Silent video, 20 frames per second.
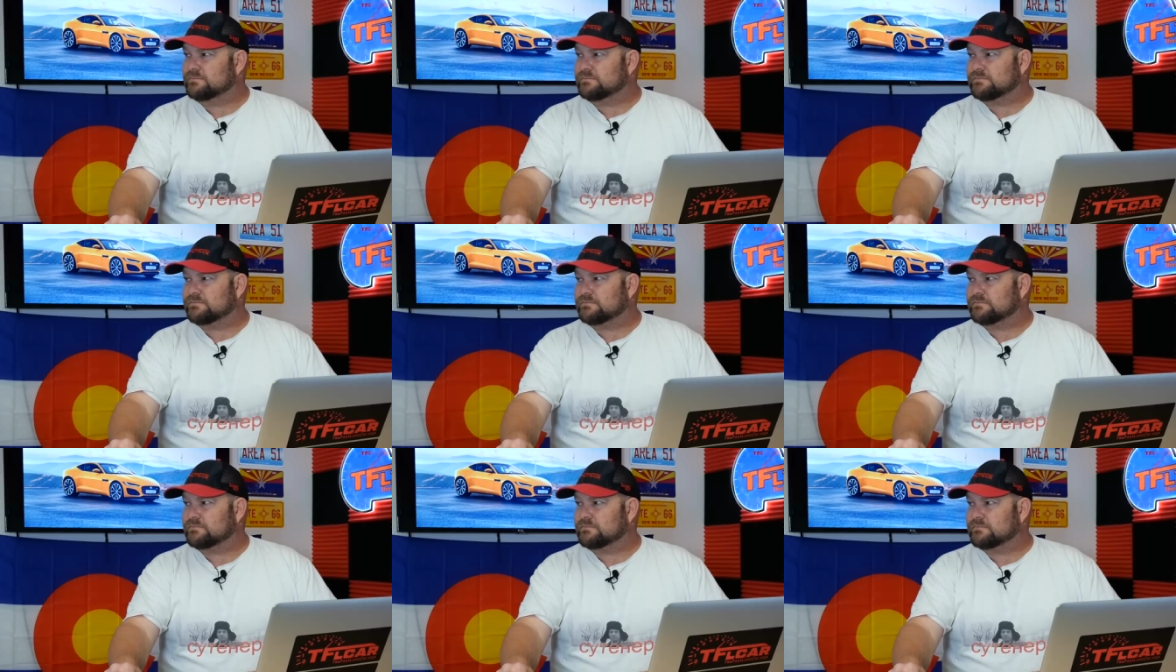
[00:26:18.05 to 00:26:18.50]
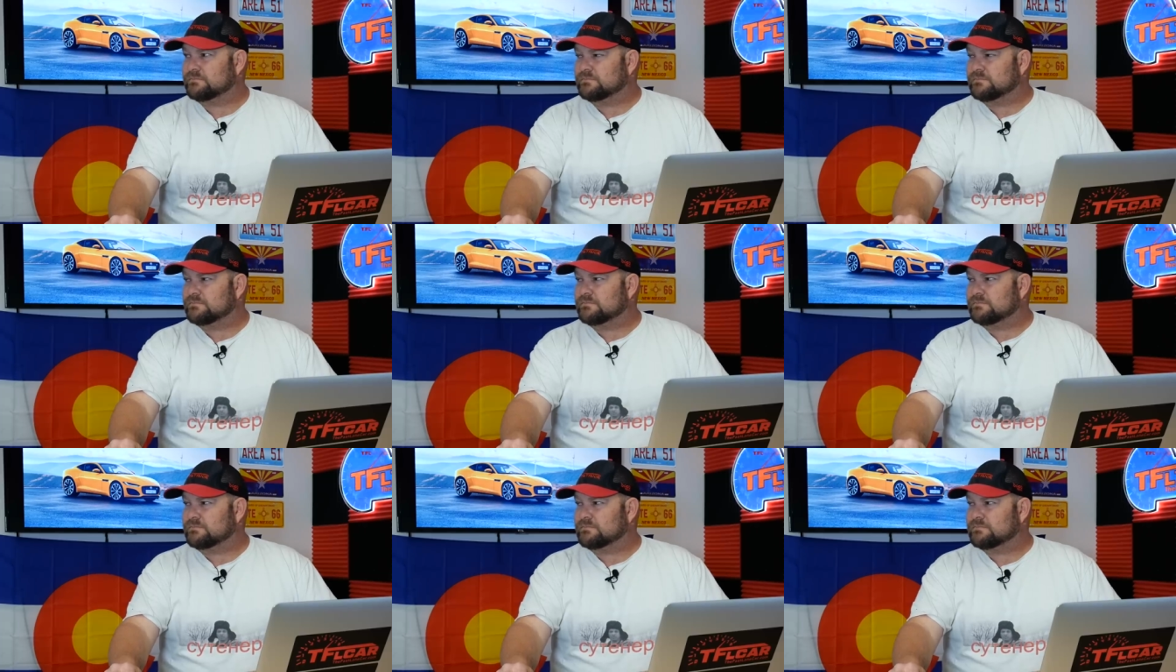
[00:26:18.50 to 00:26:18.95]
basically
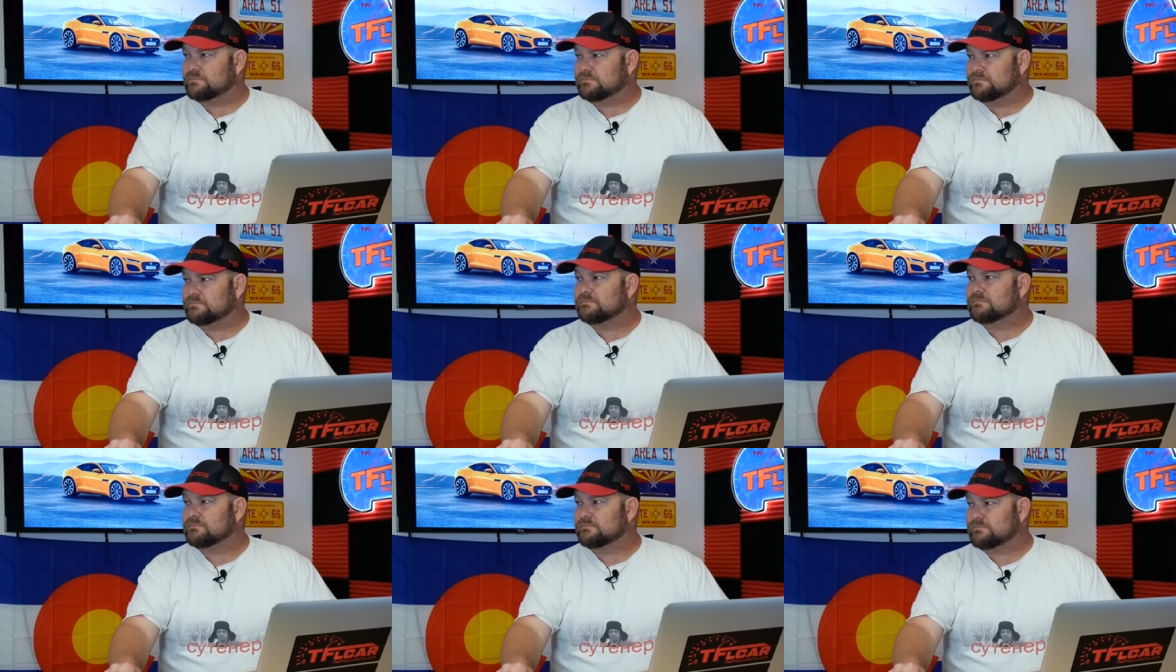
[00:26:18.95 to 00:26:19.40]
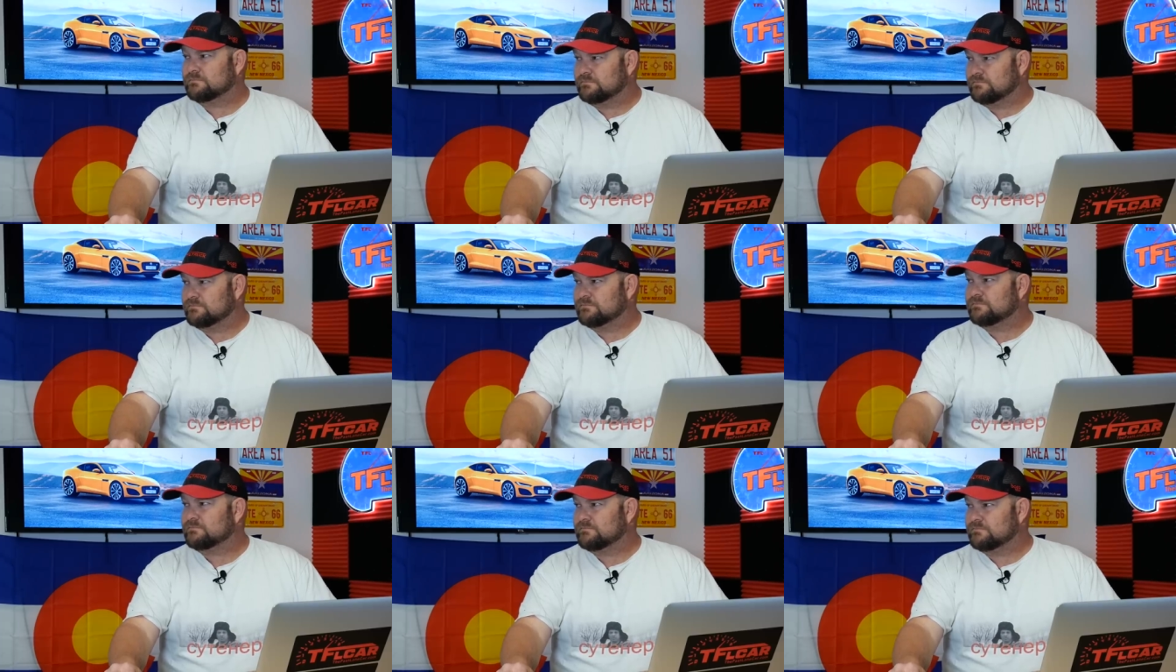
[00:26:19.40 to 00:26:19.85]
that they
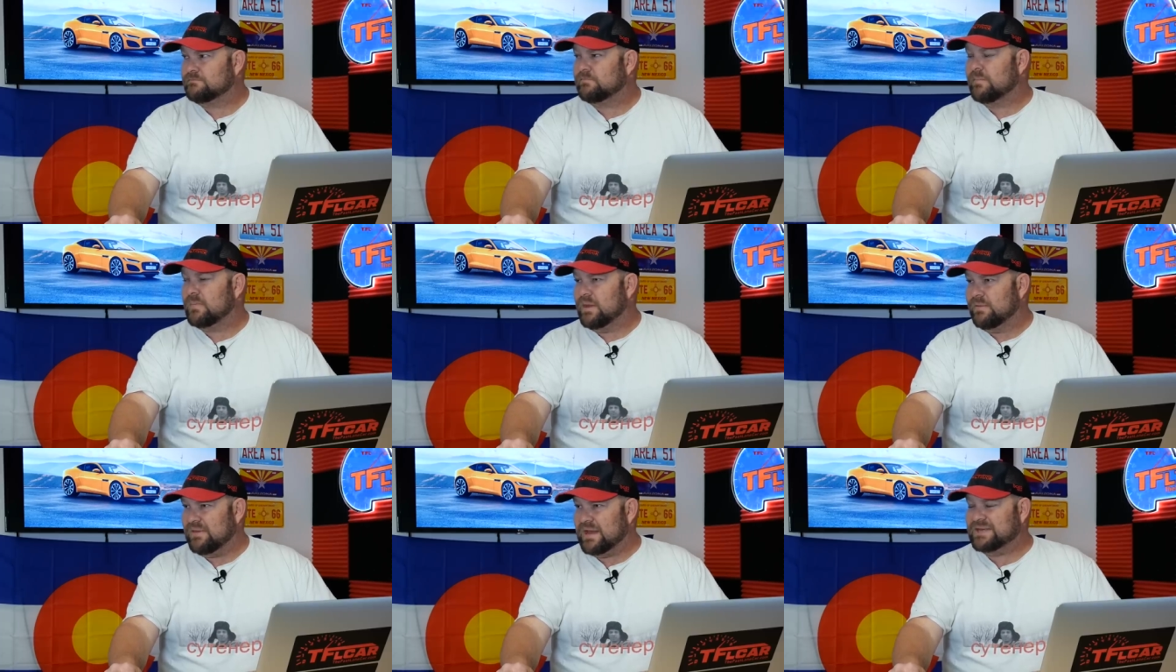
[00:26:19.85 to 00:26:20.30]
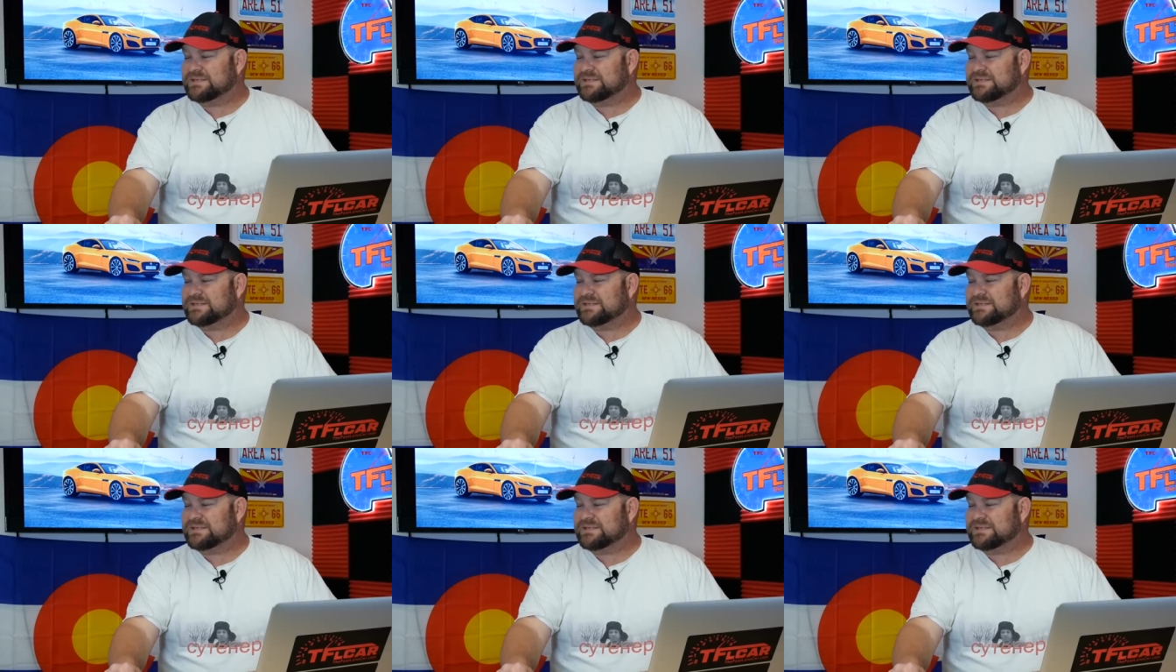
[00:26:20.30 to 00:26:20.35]
repurposed.